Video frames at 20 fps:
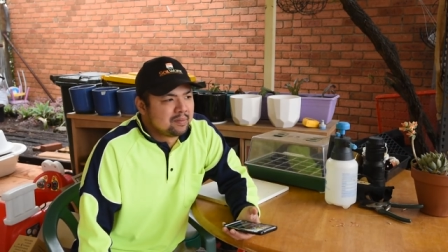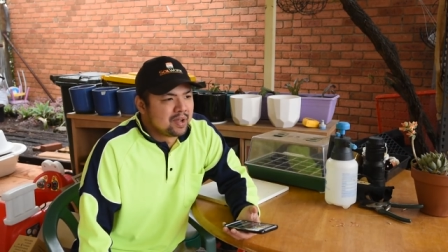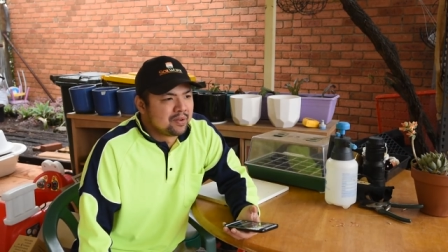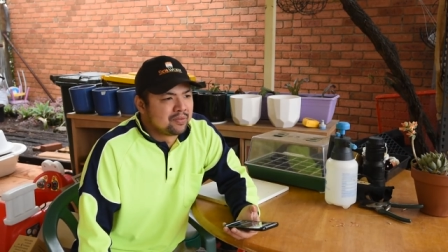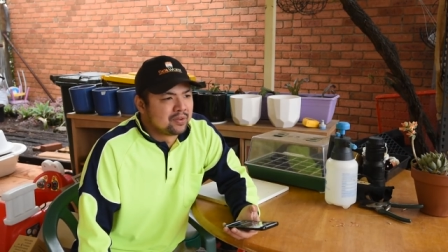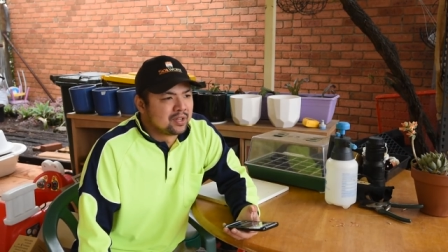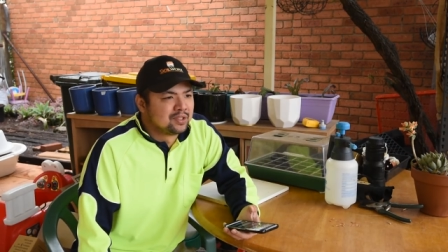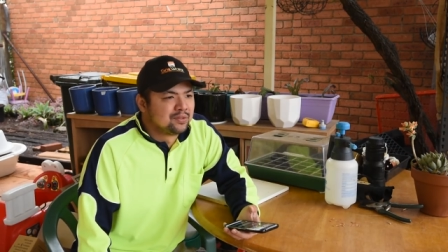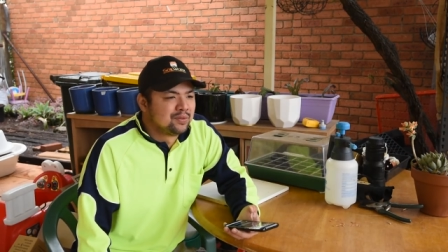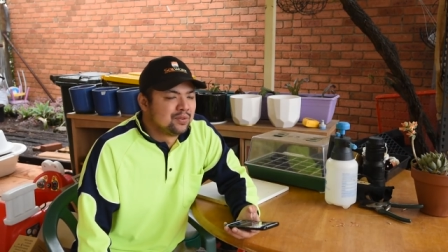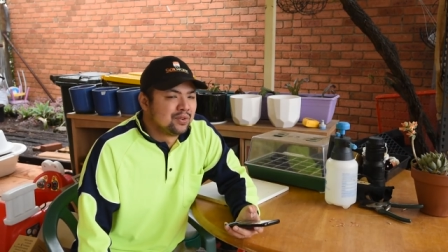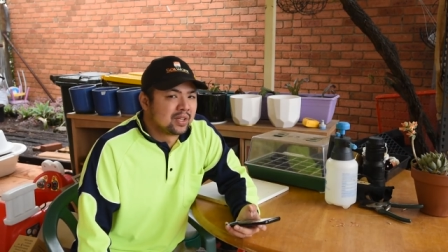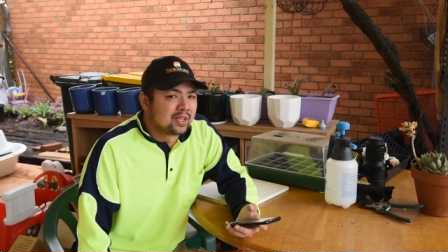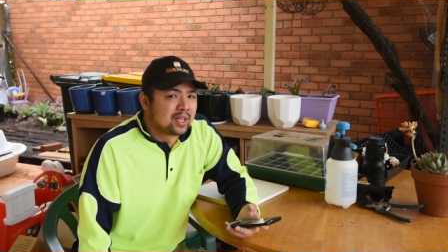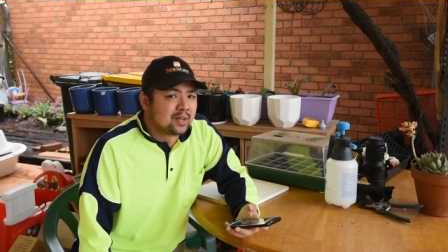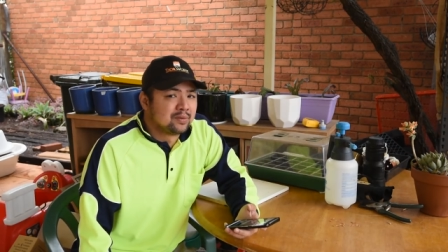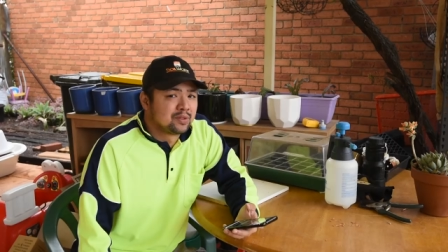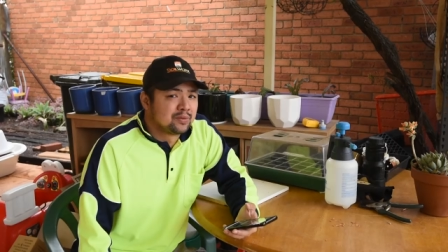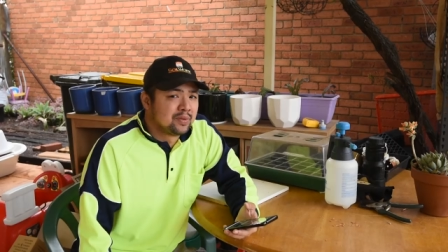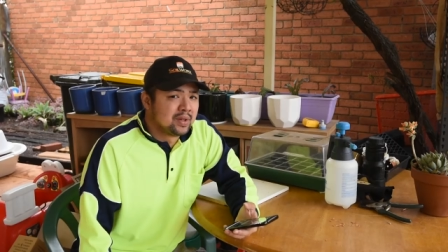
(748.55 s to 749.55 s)
my first few
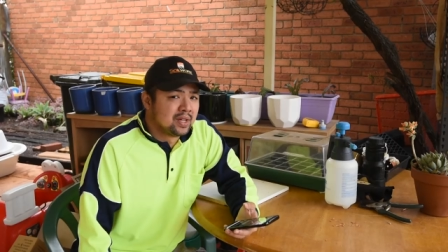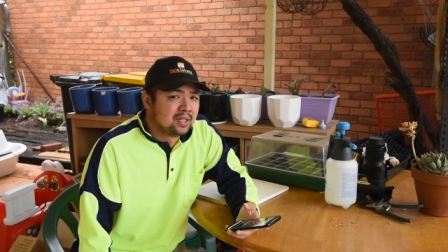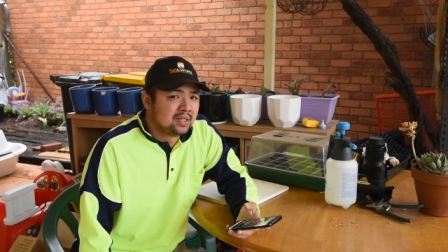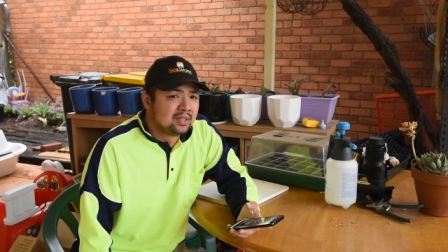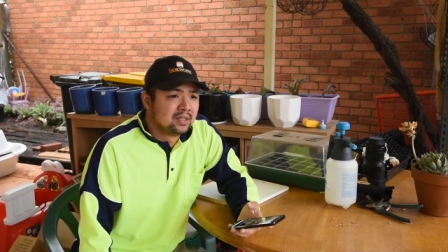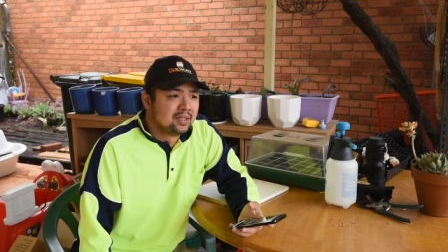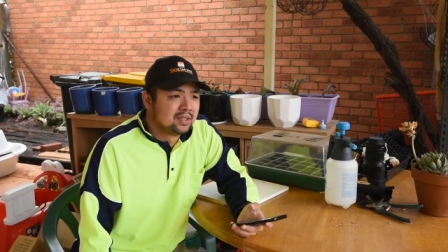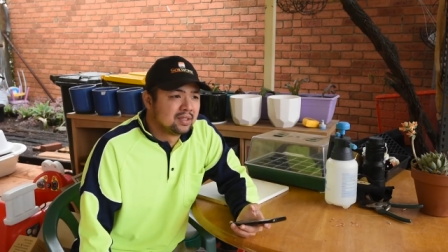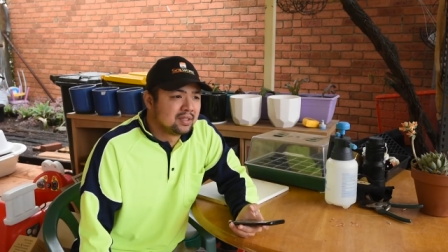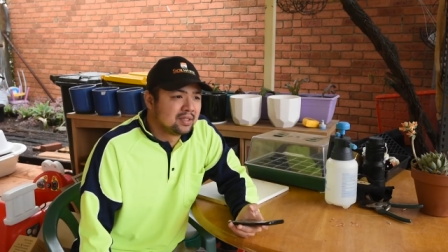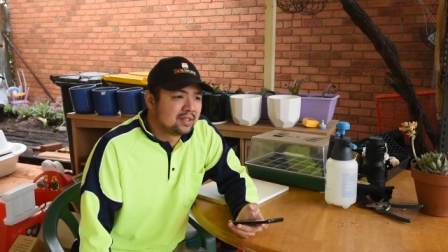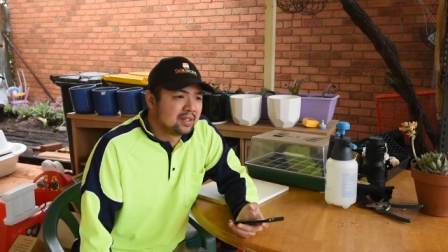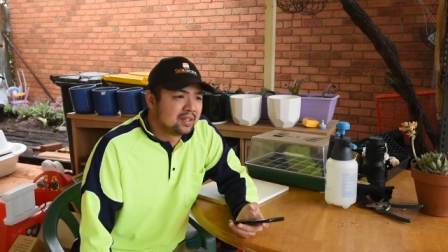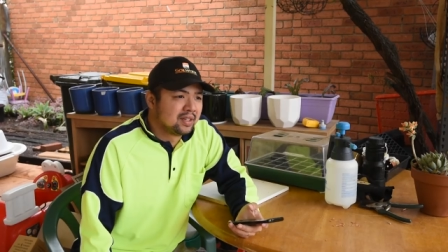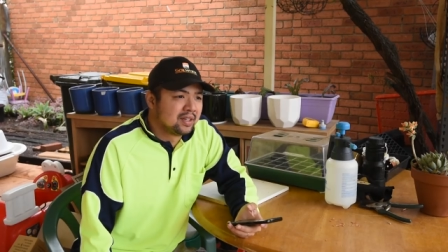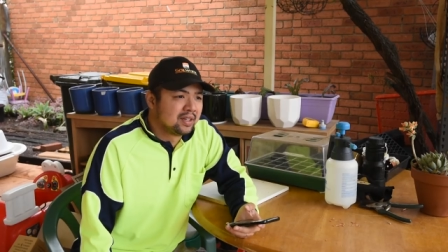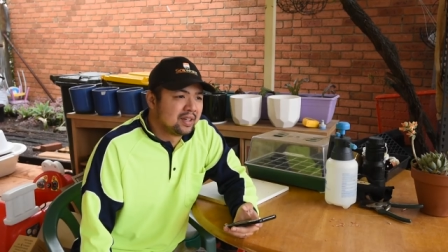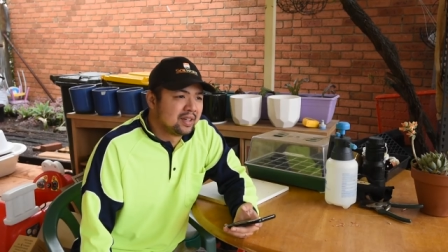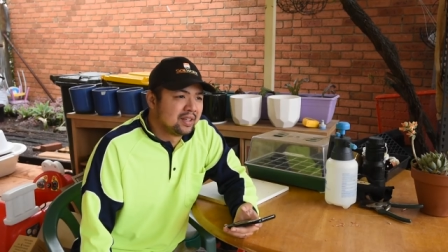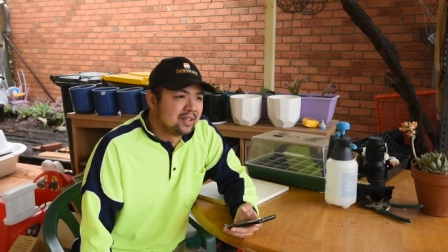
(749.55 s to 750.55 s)
attempts failed
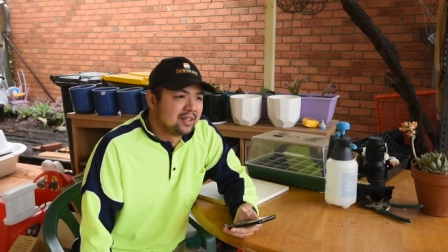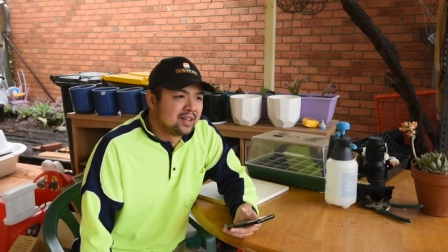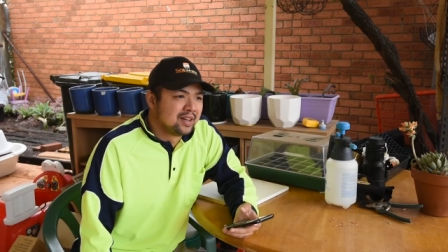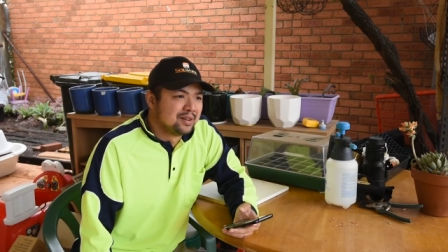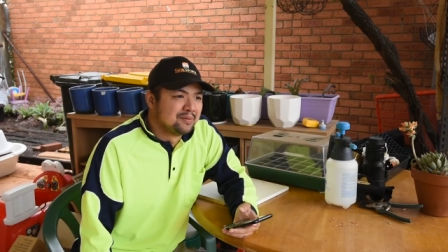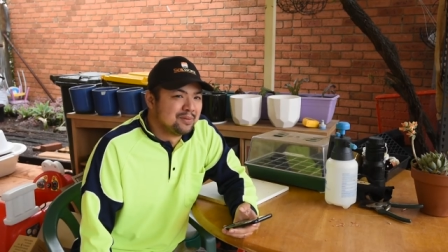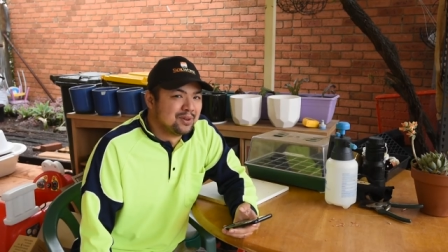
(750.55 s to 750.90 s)
and they're